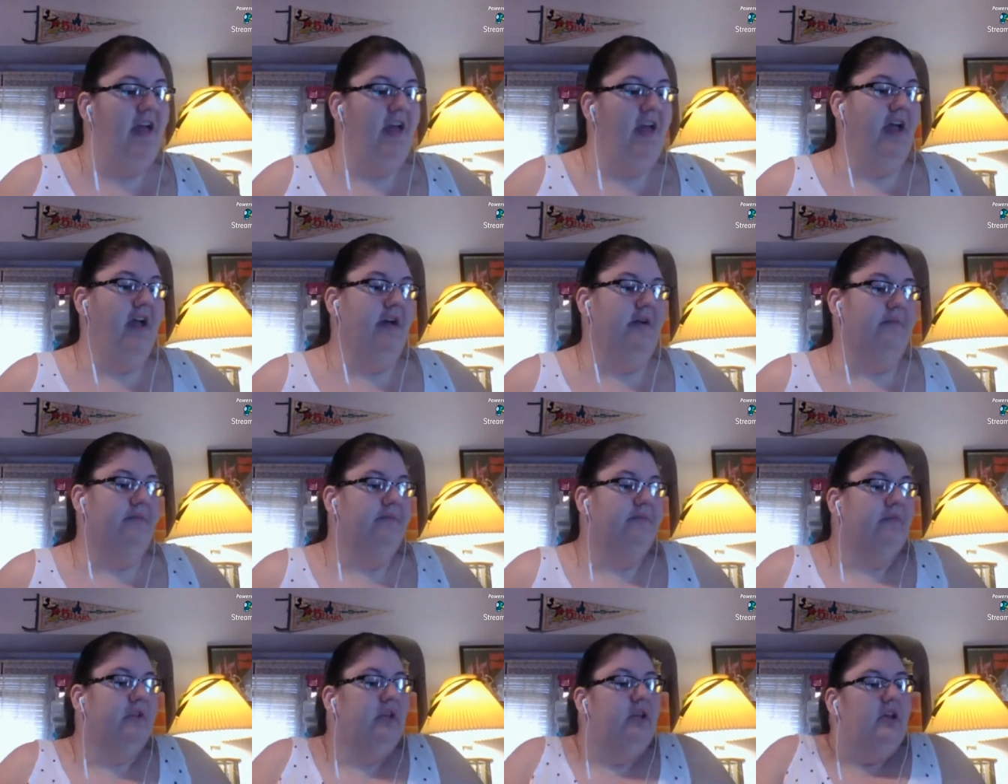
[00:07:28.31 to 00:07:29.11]

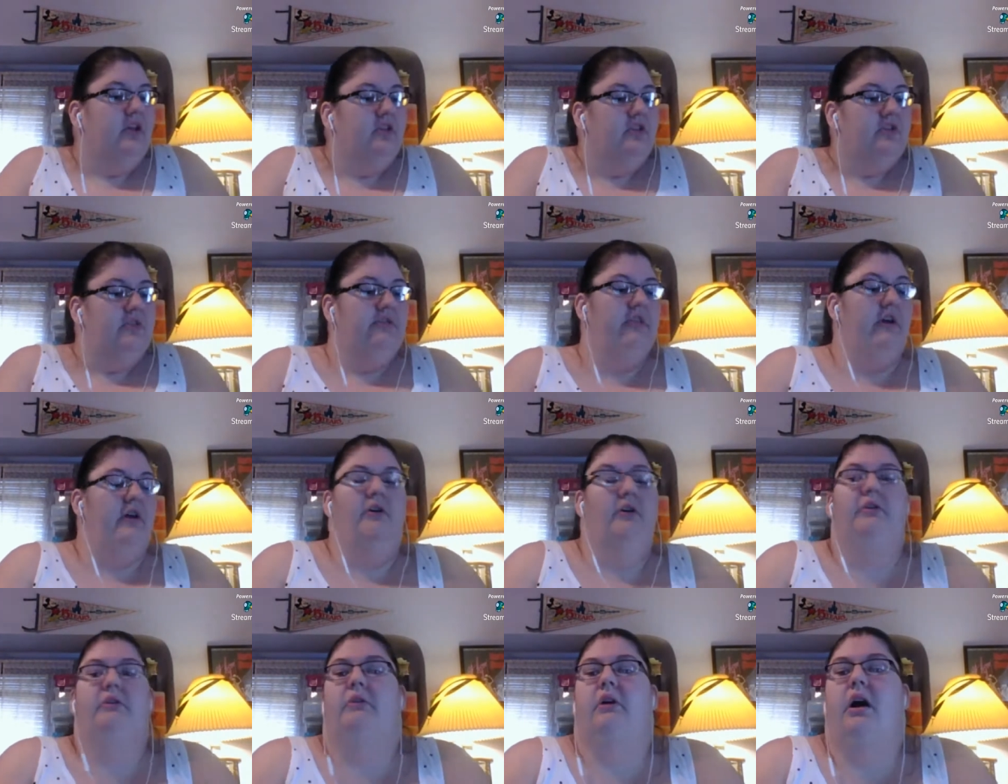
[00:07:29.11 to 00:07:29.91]
um,
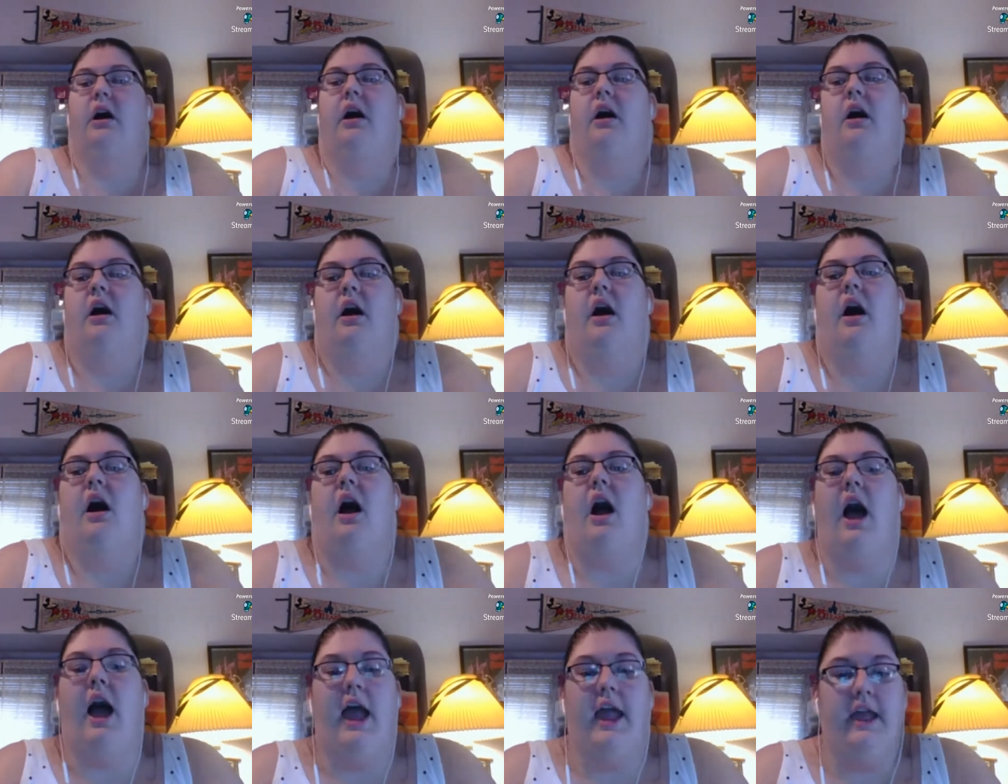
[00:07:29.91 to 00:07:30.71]
so
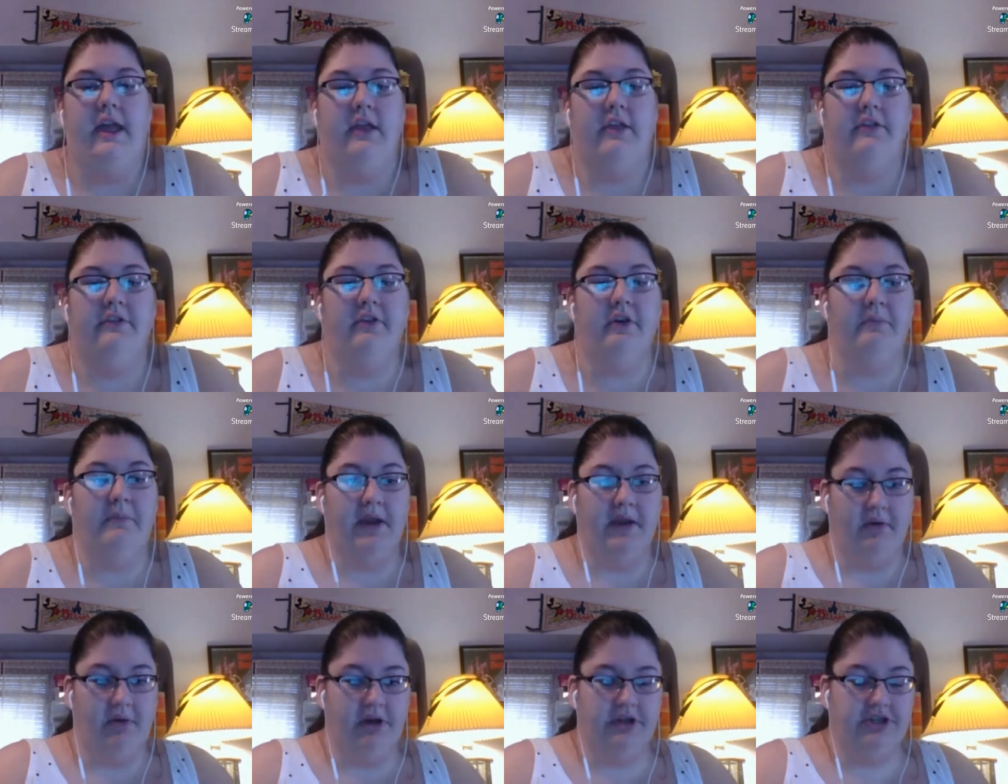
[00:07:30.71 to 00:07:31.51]
so
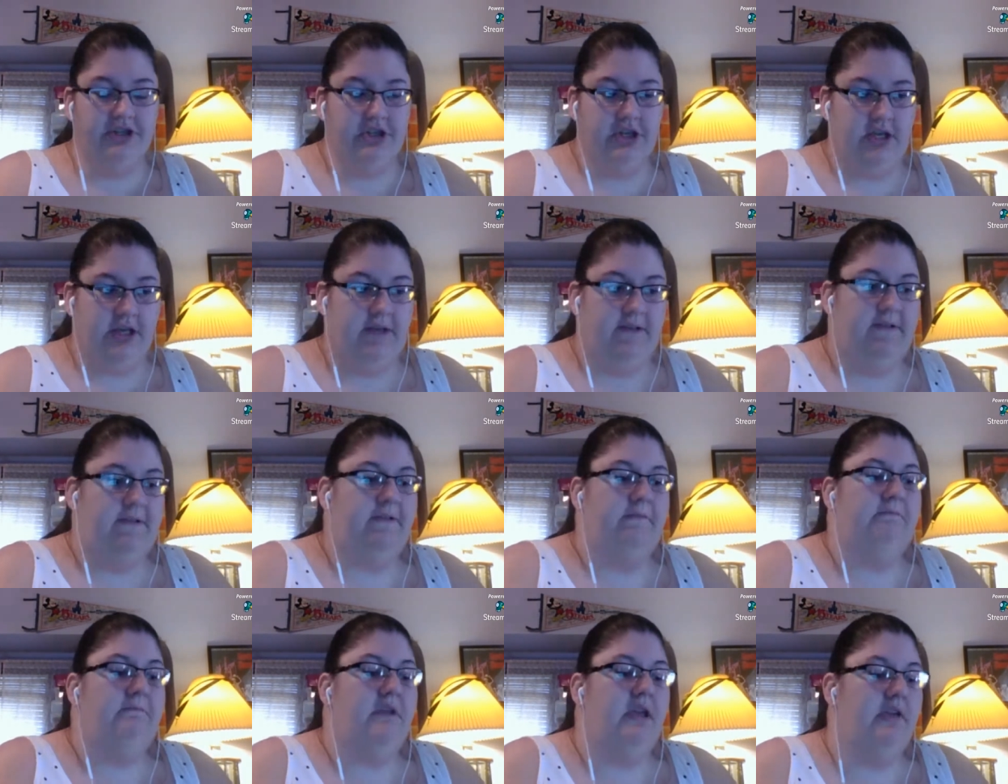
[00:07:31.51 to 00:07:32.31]
my question
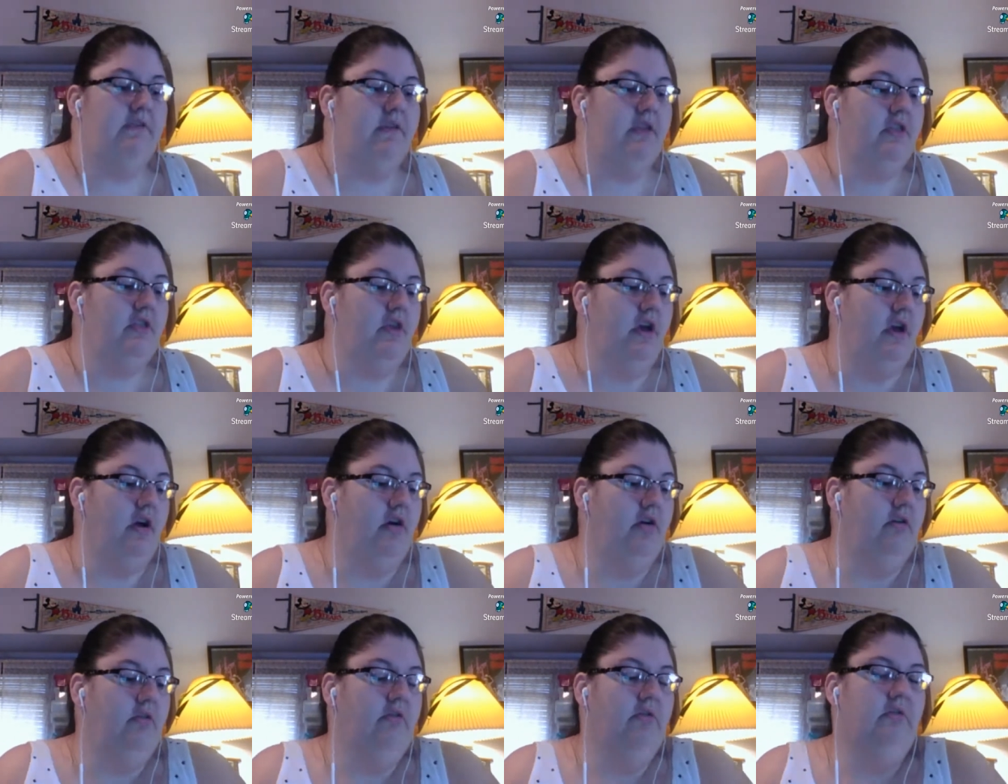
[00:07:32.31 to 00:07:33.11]
is, even
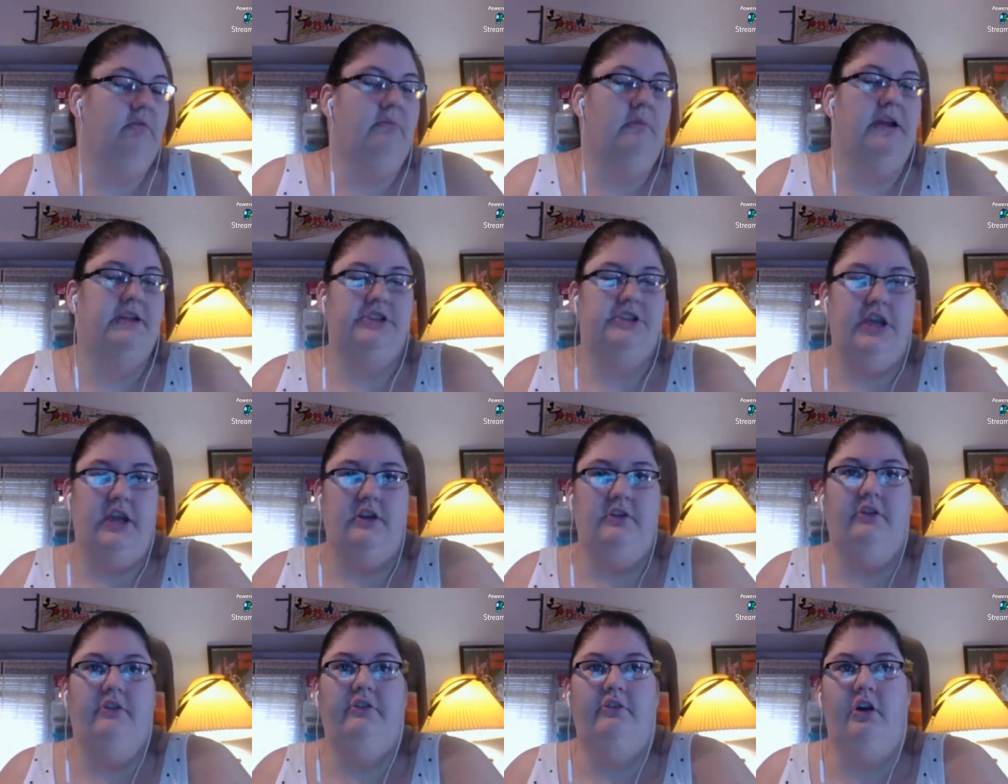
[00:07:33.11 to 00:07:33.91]
though my
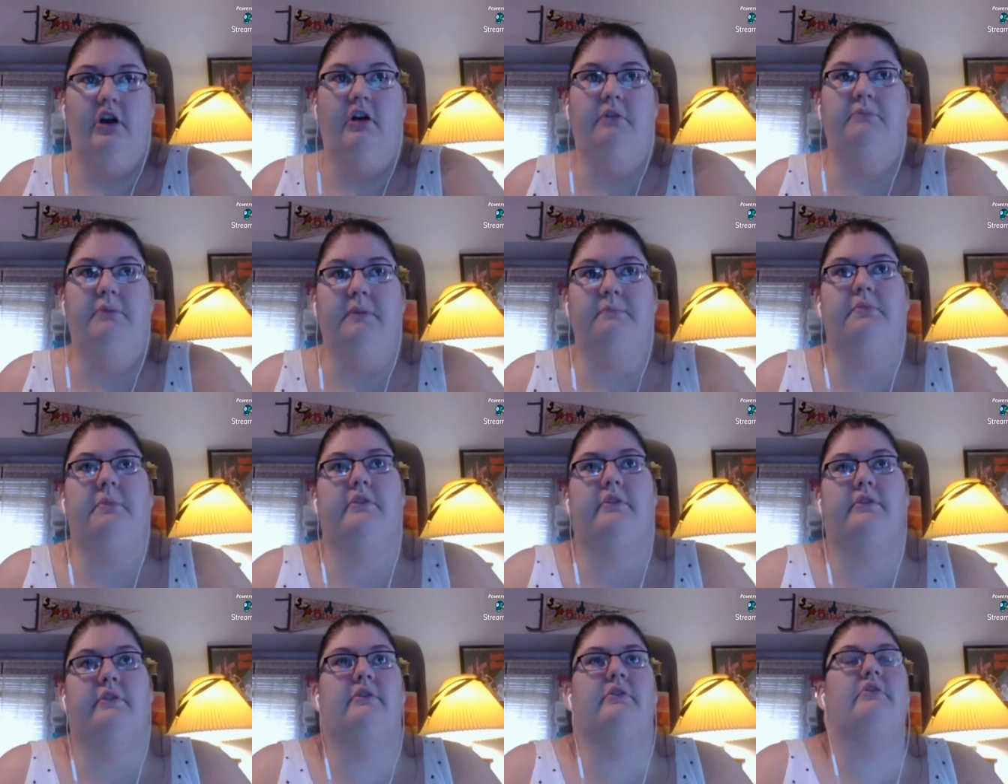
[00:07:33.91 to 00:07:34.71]
channel is called Paper,
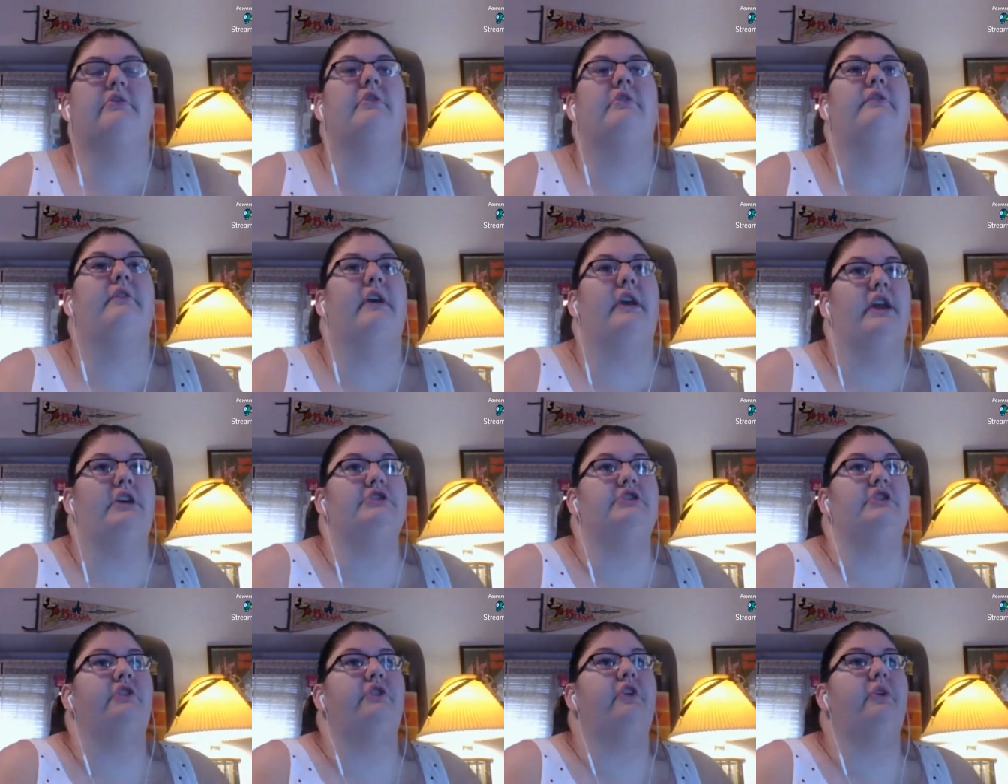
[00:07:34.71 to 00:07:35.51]
Scissors, and
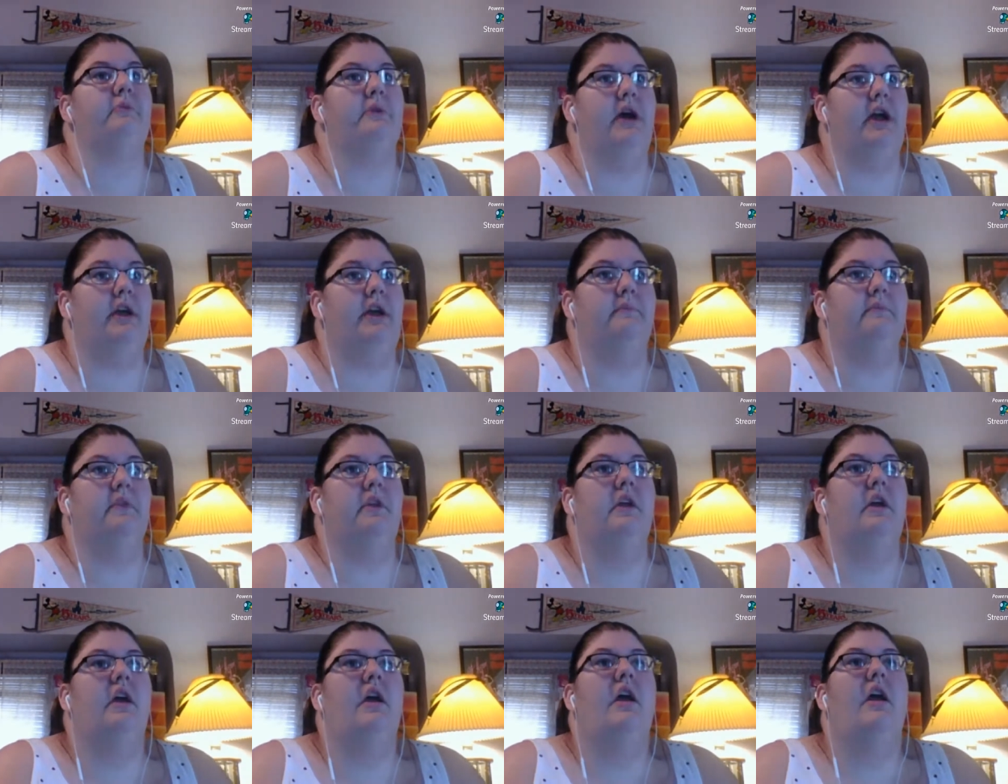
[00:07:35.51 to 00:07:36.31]
Vacations, oh my,
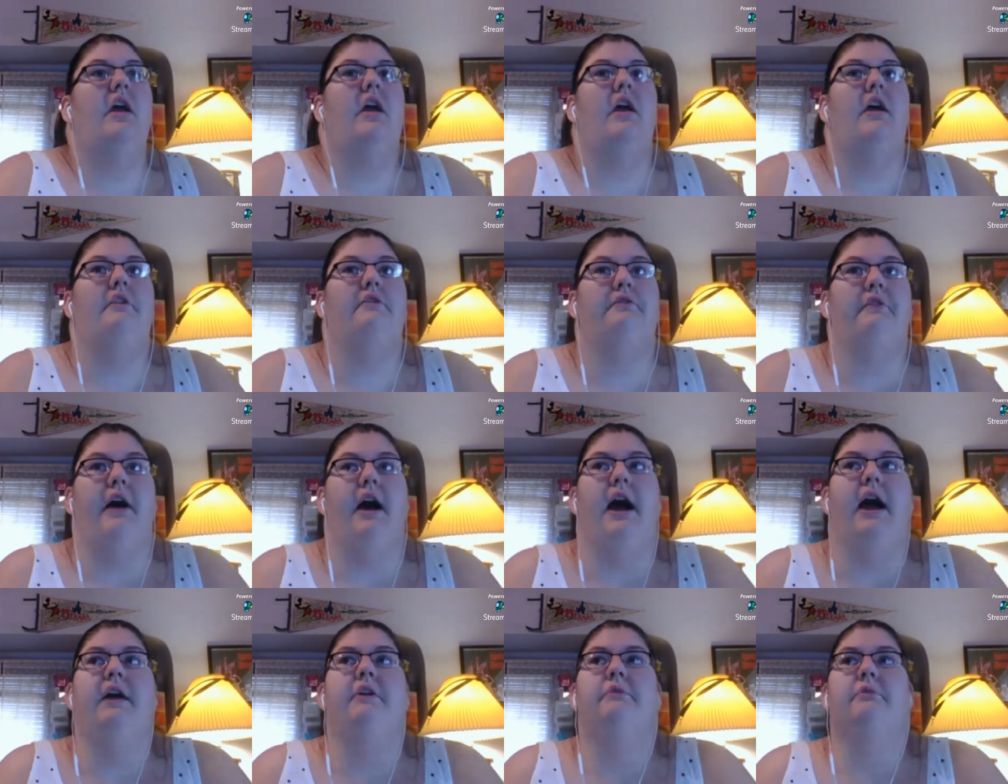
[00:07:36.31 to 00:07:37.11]
if
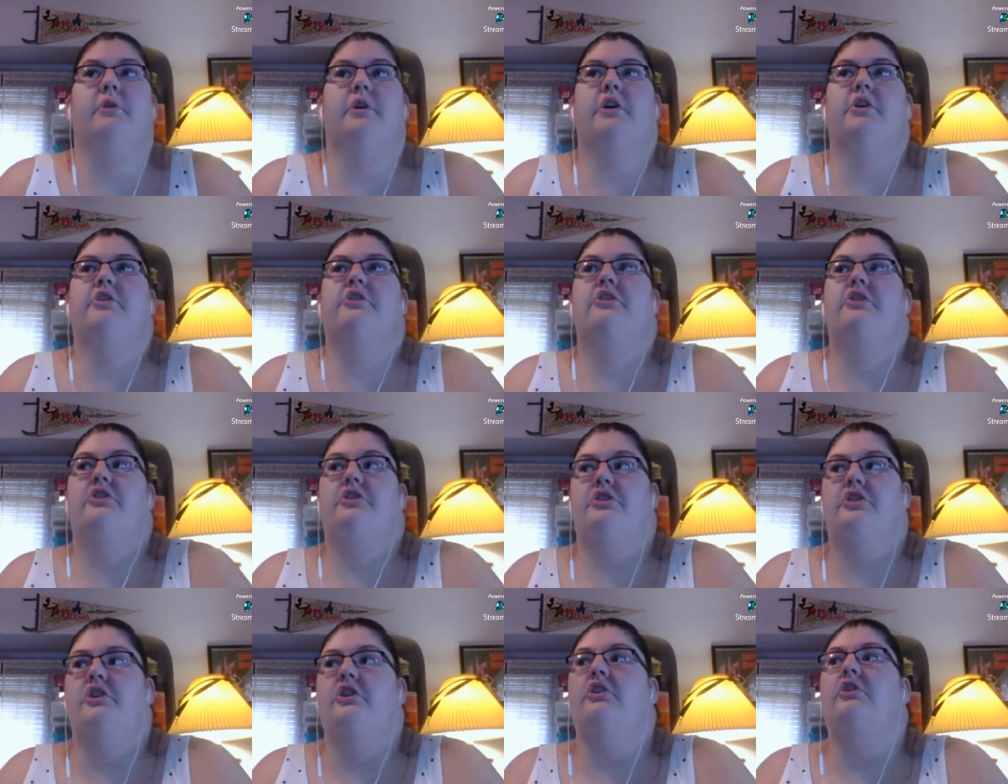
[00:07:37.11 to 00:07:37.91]
I were
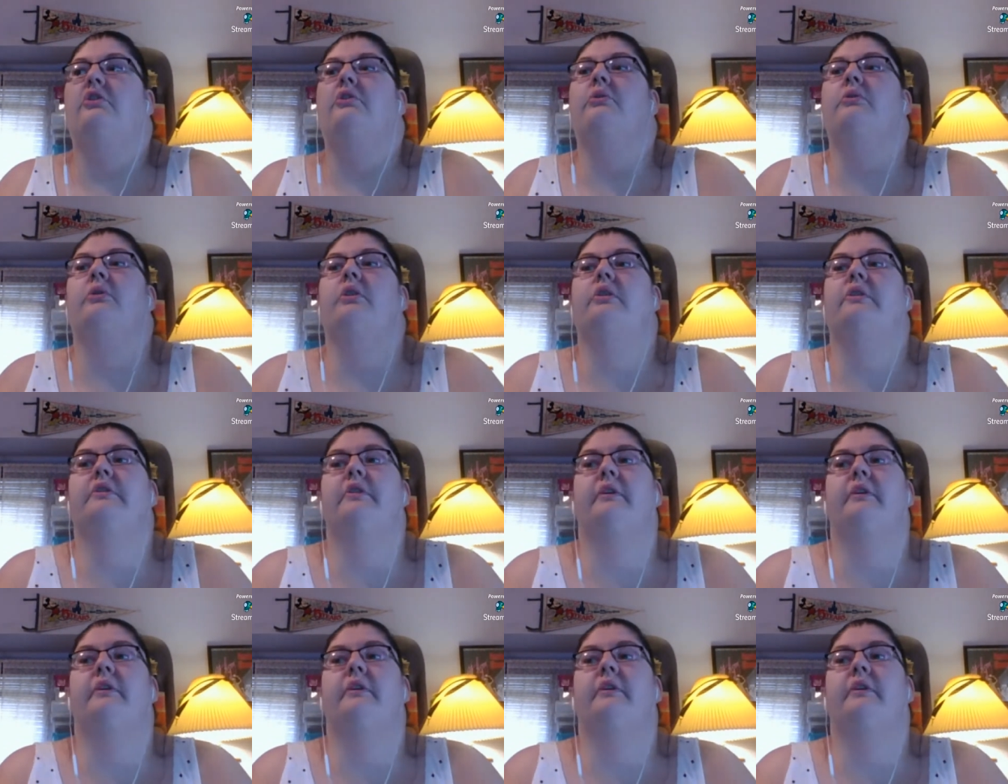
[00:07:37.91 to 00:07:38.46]
to